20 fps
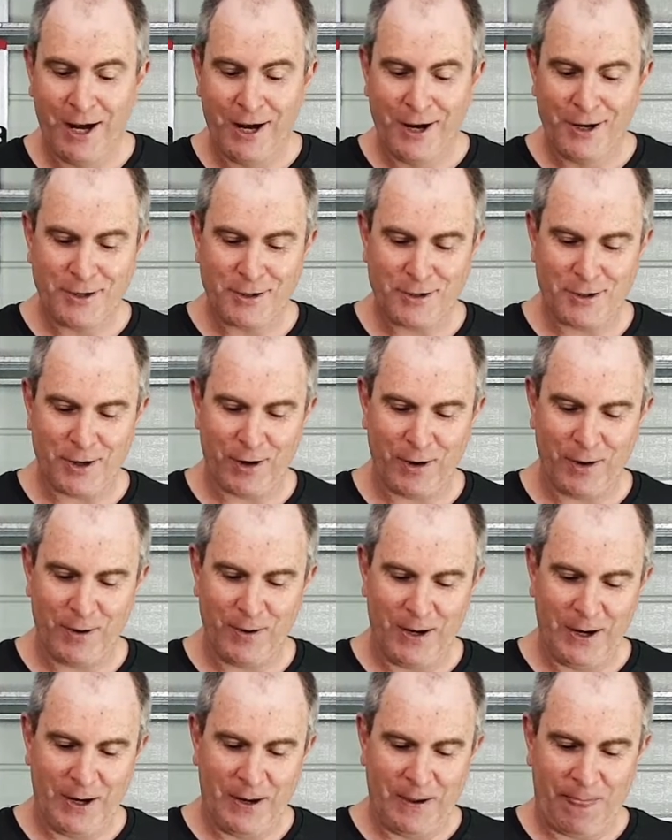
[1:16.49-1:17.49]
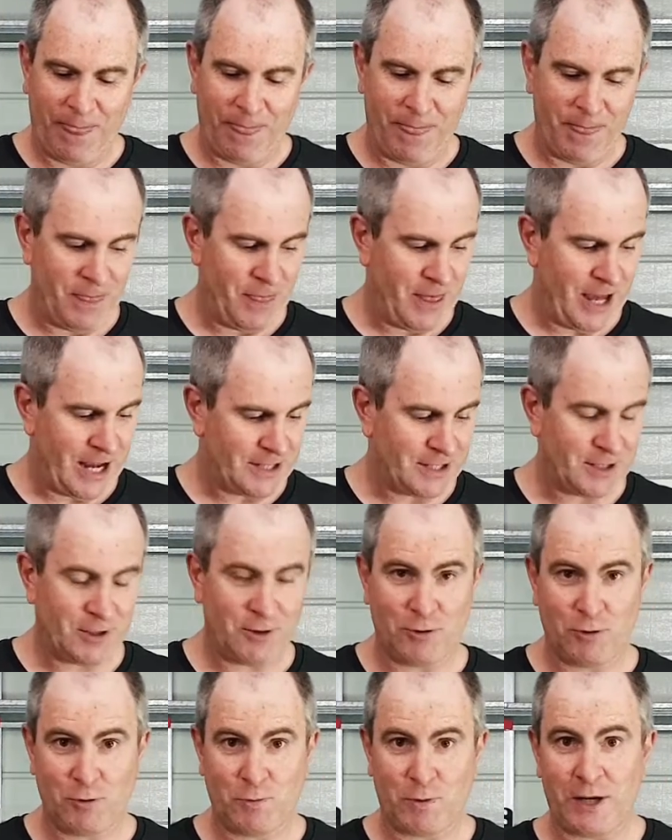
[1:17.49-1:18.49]
So that's a
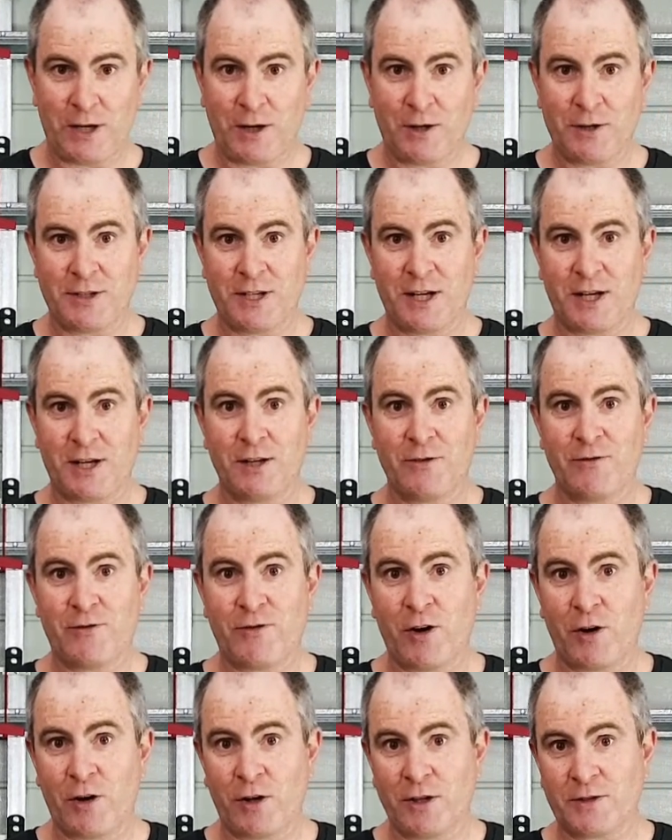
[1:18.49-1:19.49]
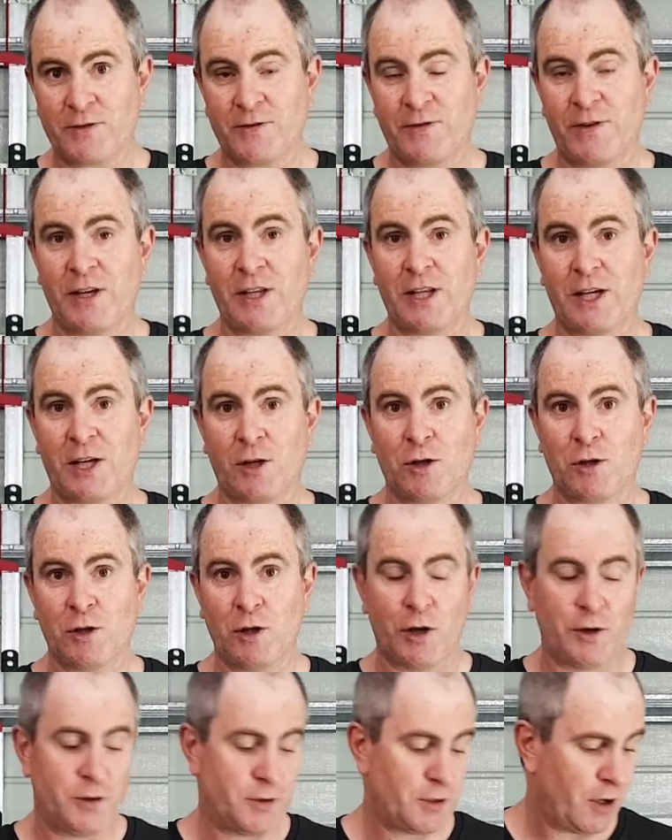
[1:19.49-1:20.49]
good one because it can focus fairly
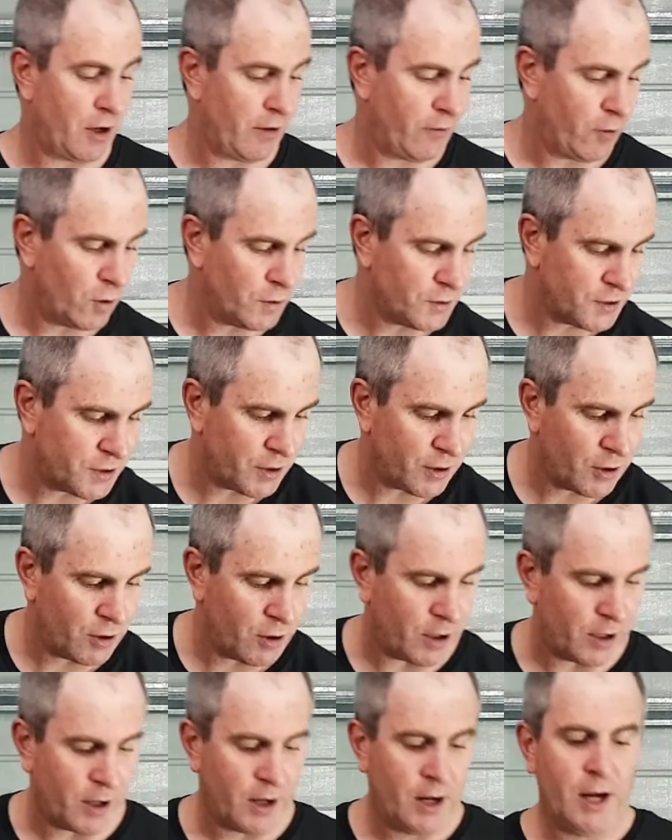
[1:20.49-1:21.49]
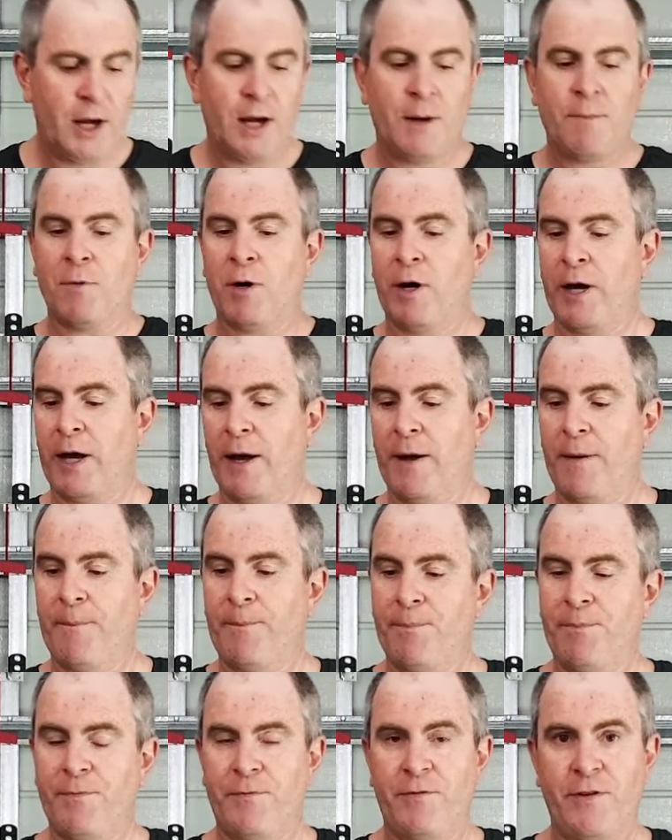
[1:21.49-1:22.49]
close. I've also got my
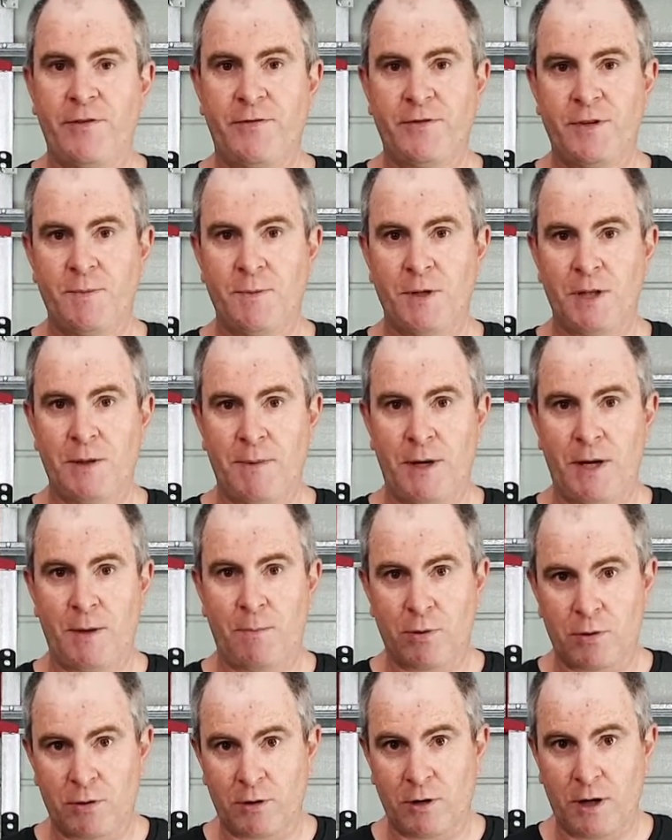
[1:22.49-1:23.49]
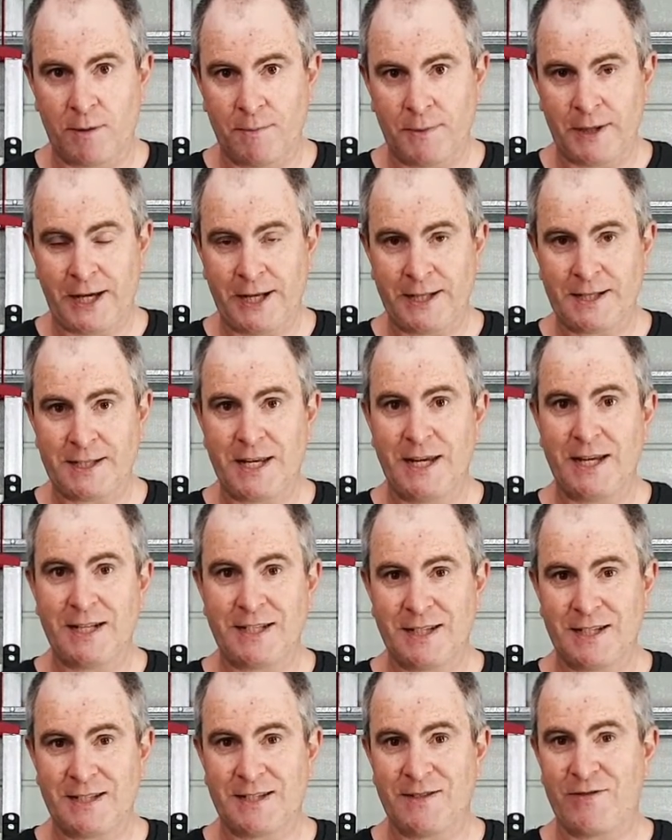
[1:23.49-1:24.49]
50mm prime lens. It
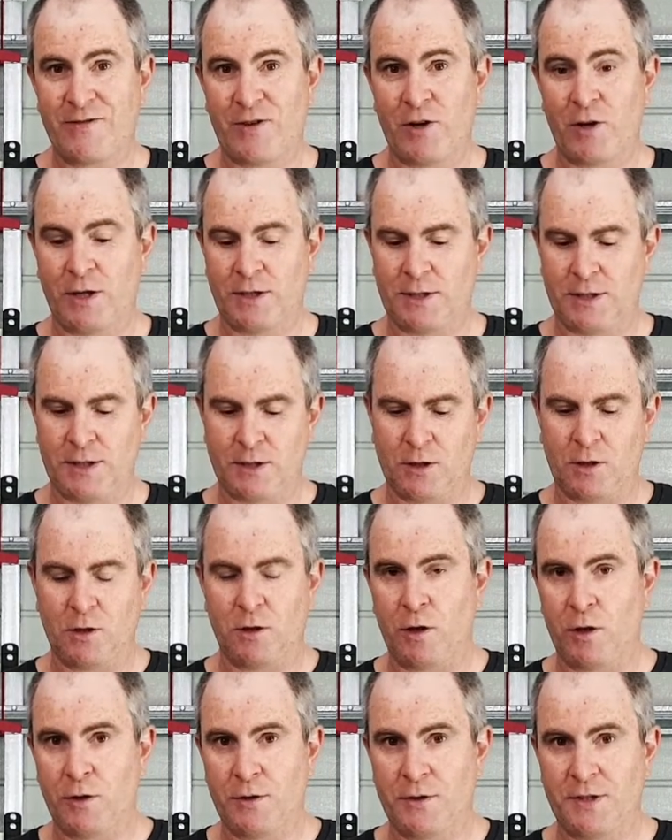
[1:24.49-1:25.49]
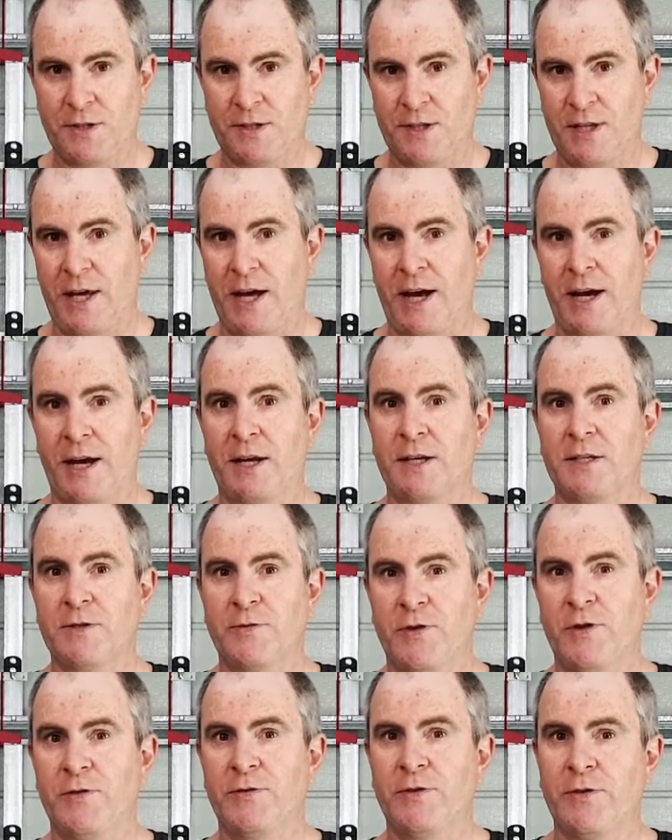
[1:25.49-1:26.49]
doesn't focus as close as the 18 to
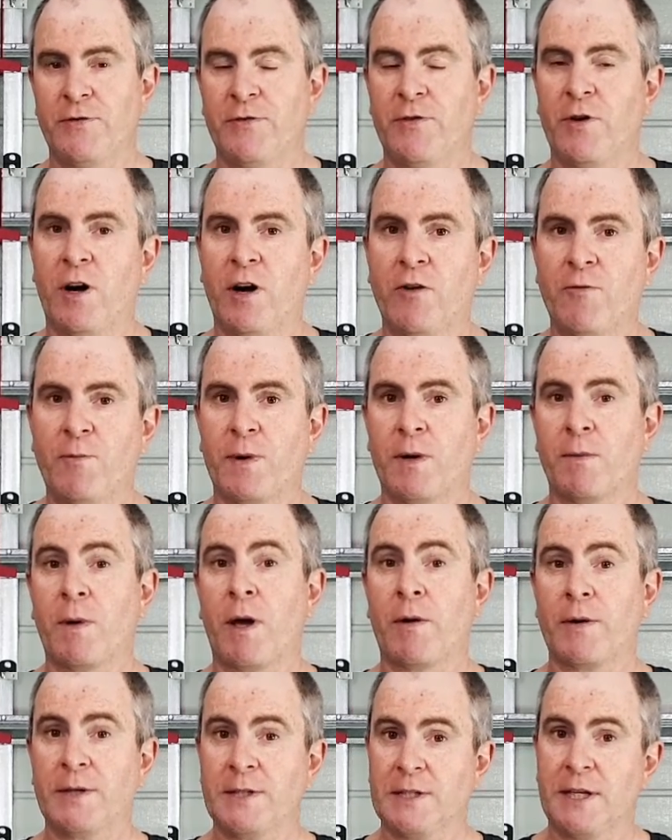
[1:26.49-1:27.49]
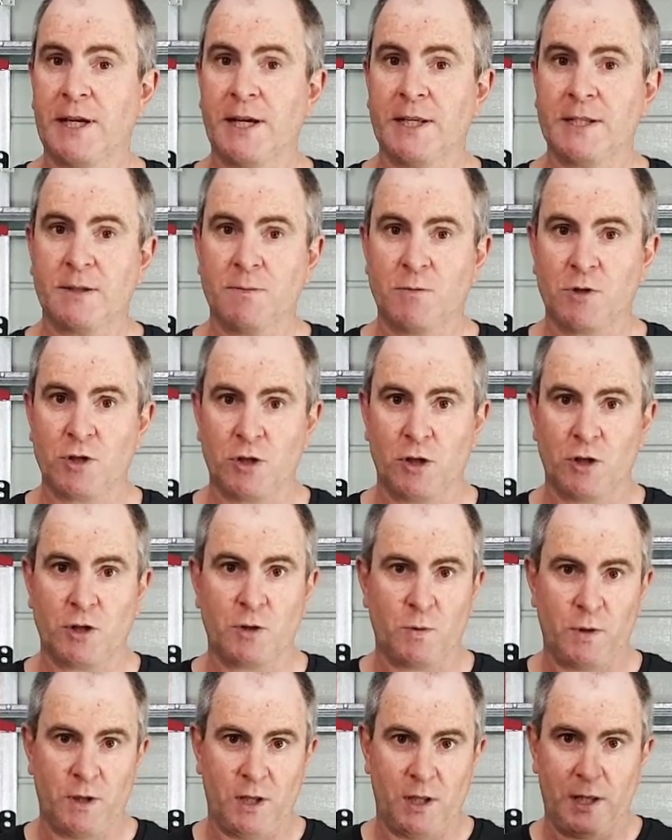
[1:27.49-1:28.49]
55, but I'm going to get some shots
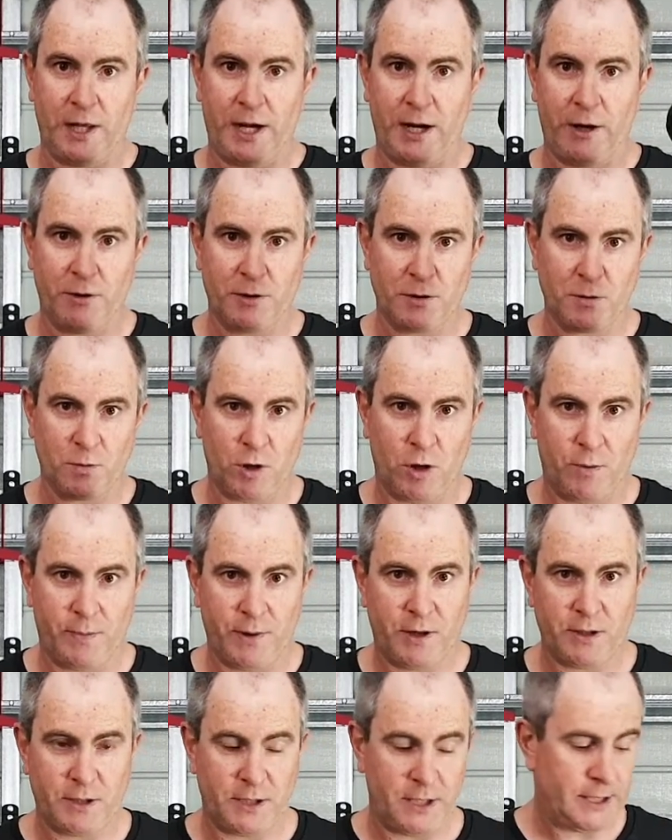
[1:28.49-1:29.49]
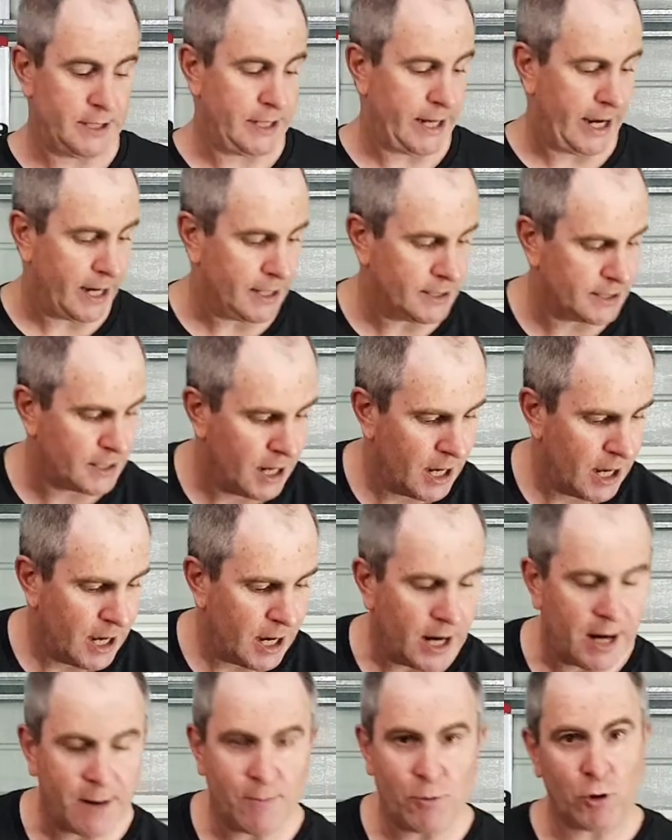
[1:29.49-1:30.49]
with it later as well because it takes
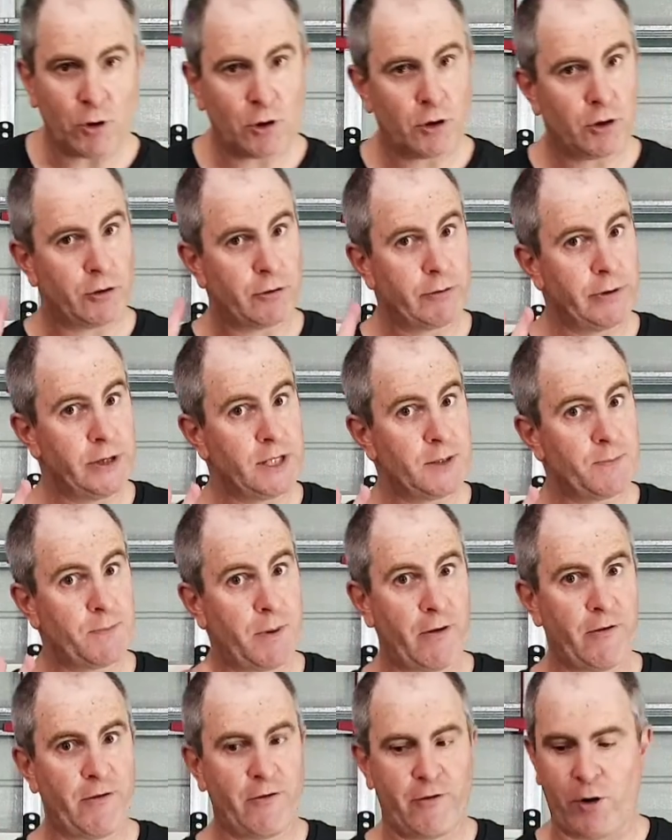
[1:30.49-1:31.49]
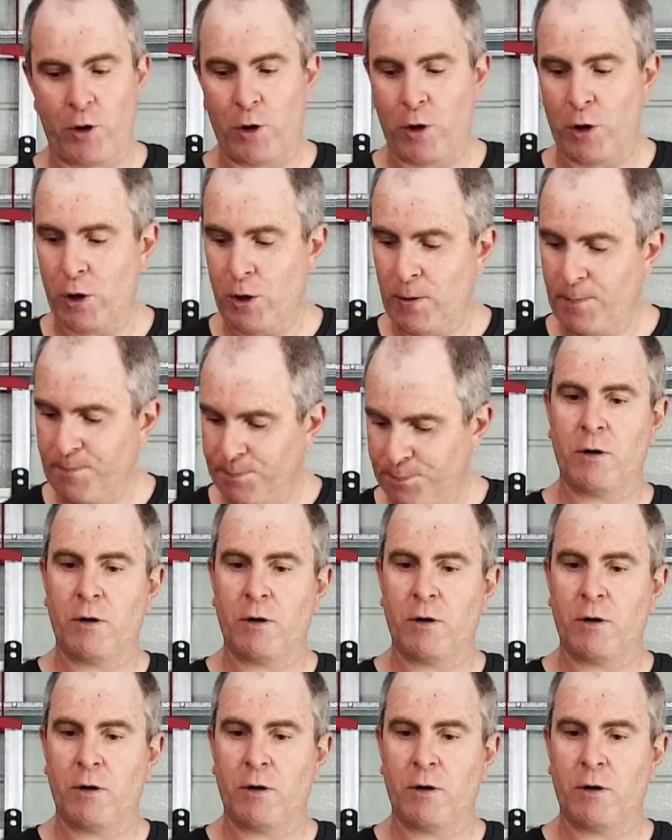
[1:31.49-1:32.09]
a more crisp photo.